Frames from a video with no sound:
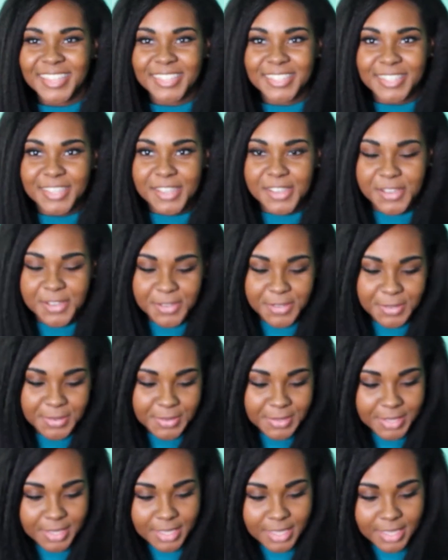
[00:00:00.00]
So
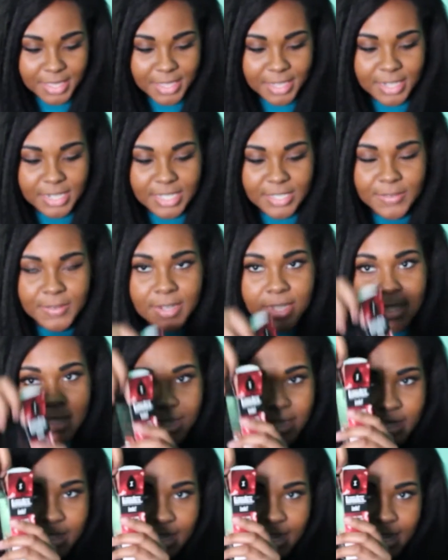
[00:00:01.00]
here's what it
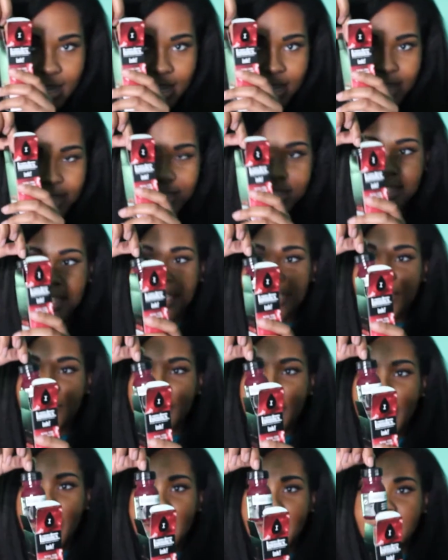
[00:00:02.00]
looks like inside the
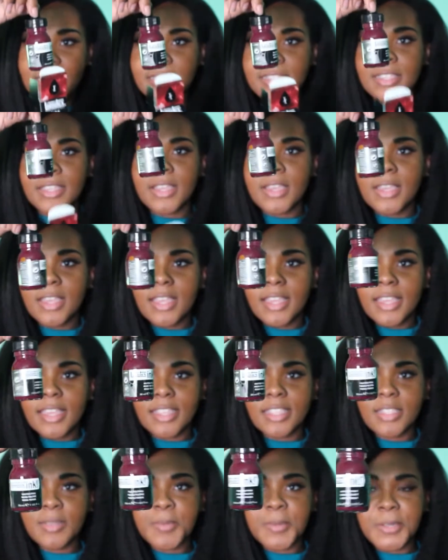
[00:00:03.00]
box.
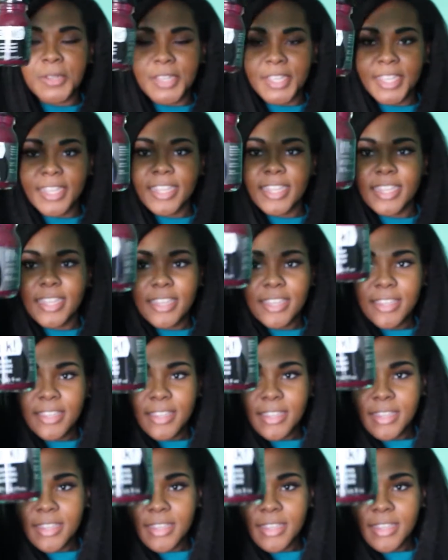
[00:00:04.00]
It's pretty.